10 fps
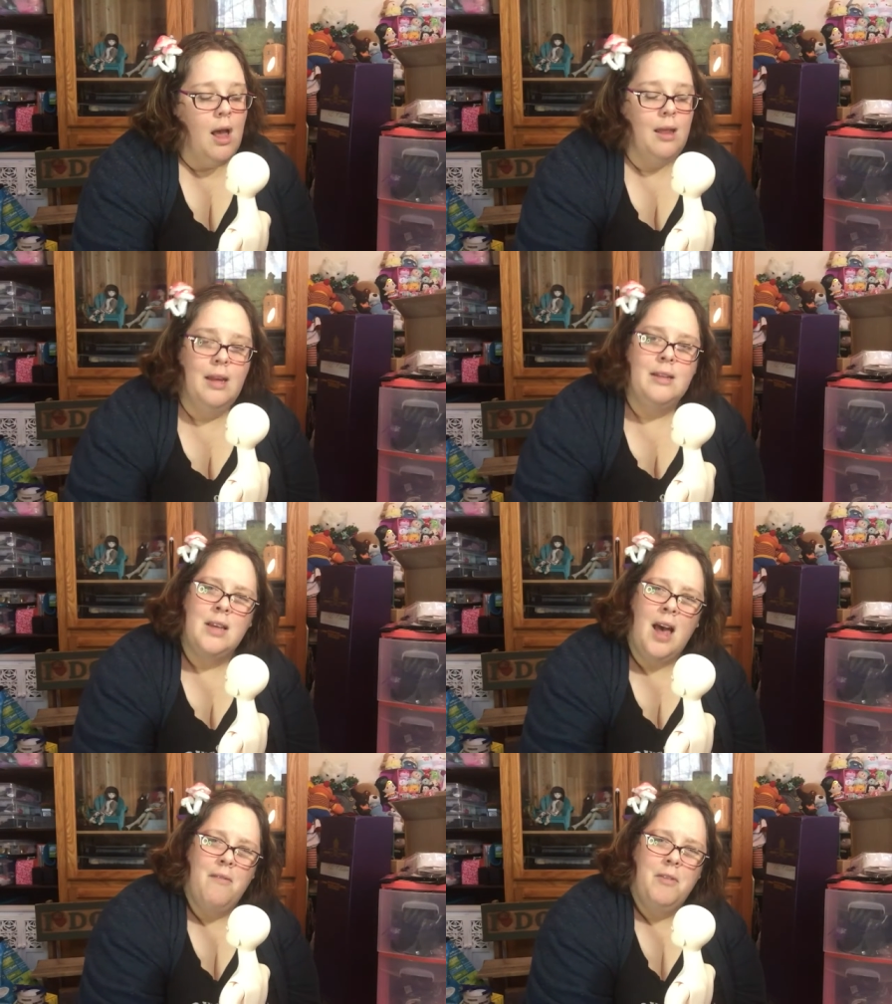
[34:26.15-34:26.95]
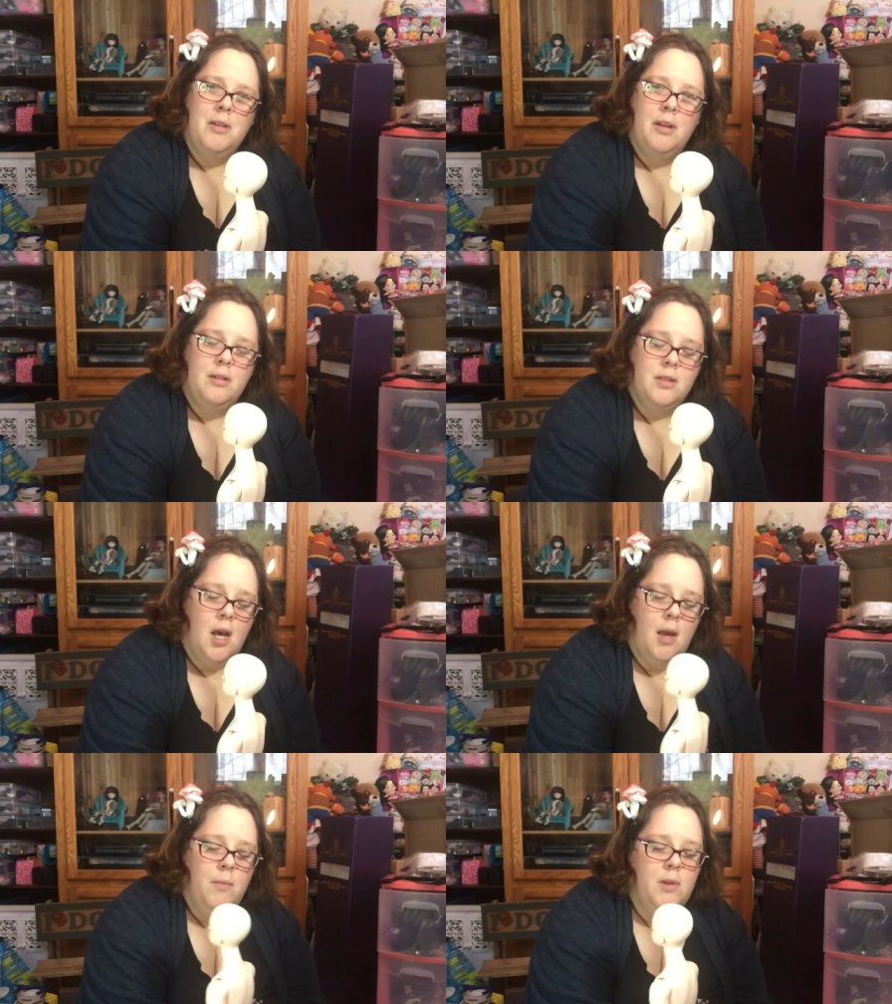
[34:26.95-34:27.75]
I like to have a little
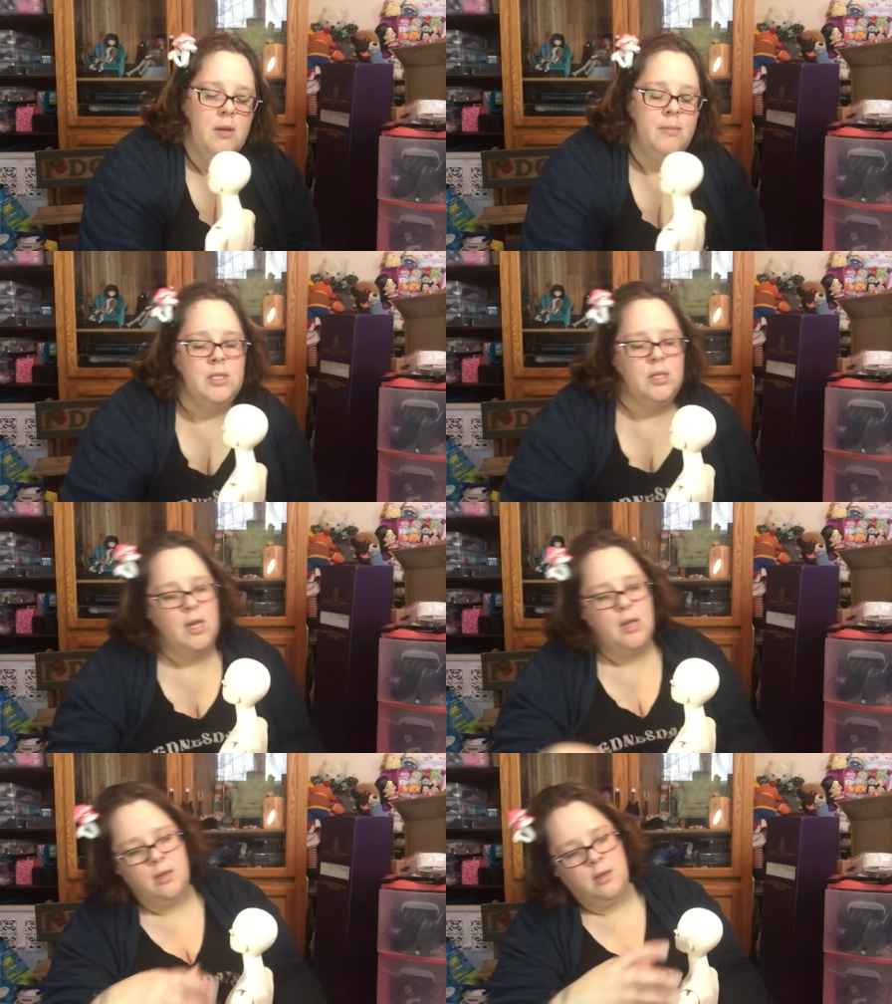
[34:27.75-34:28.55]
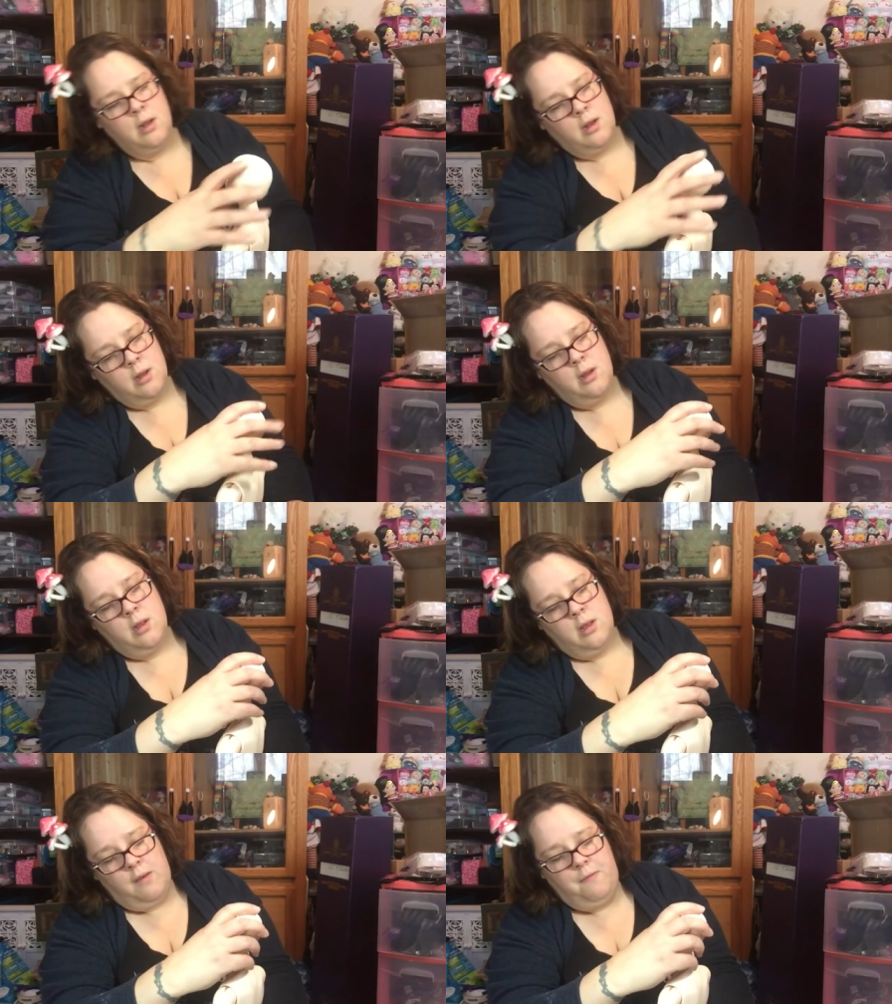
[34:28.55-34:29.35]
time with them to get
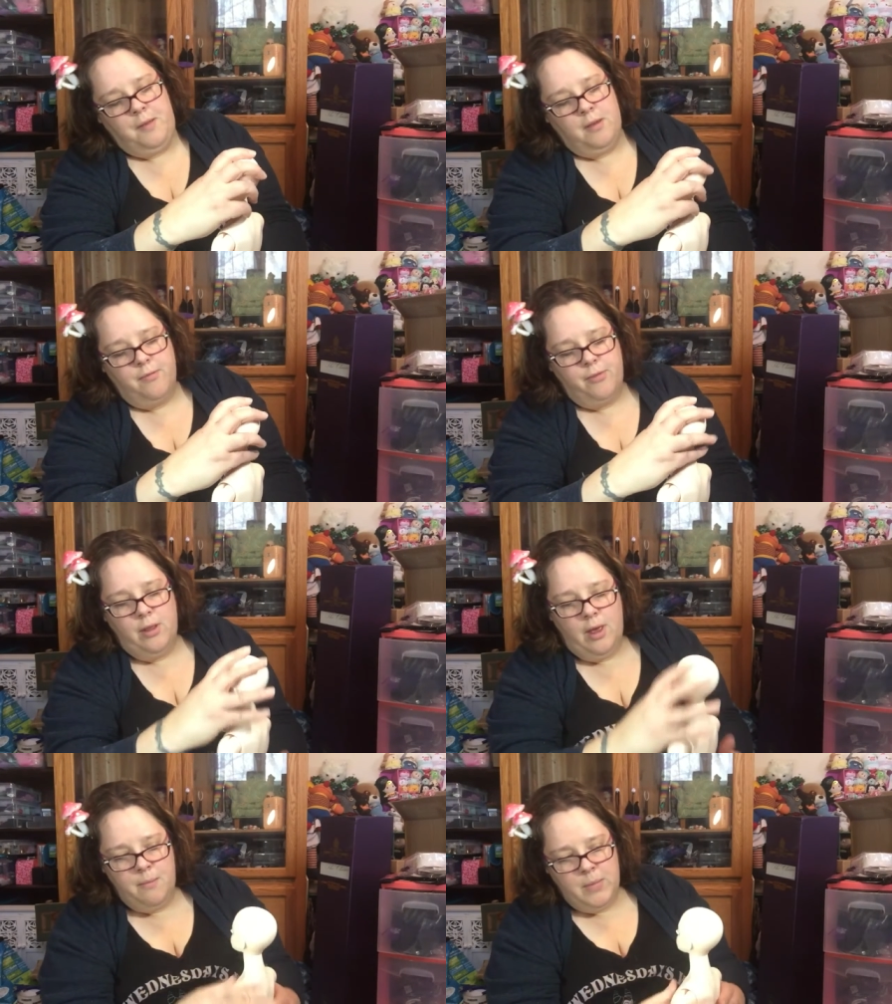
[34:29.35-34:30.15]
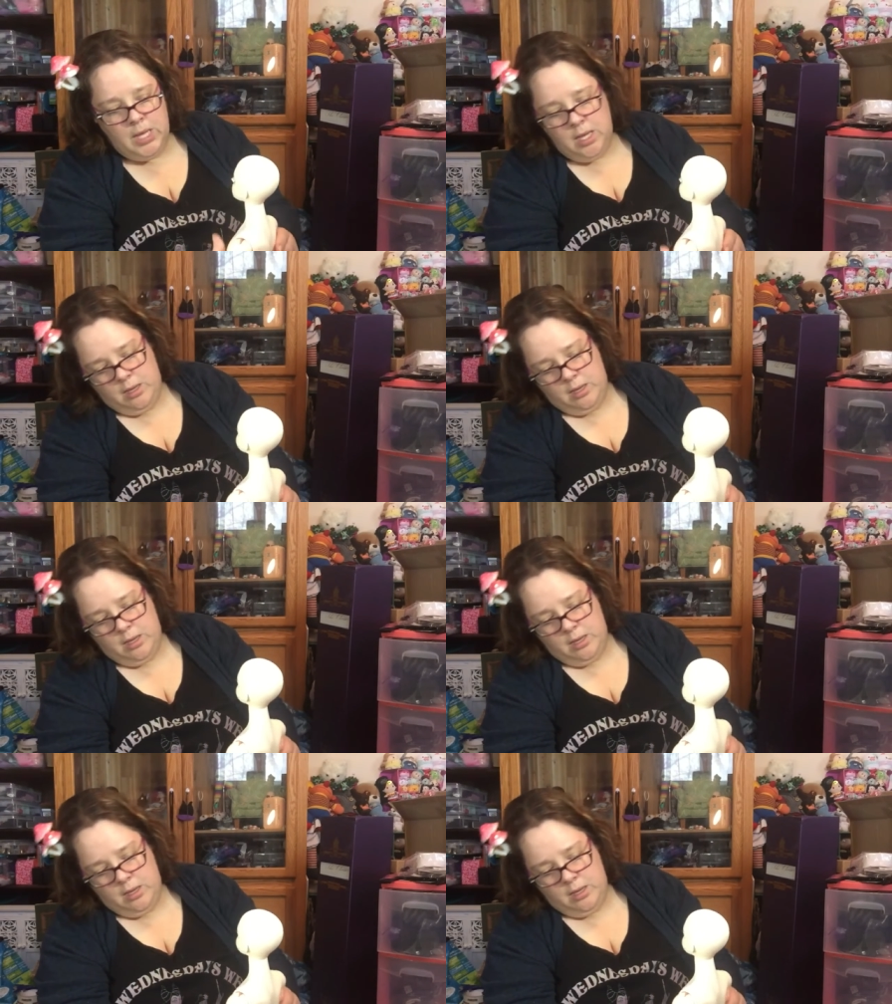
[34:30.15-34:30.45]
a feel for them.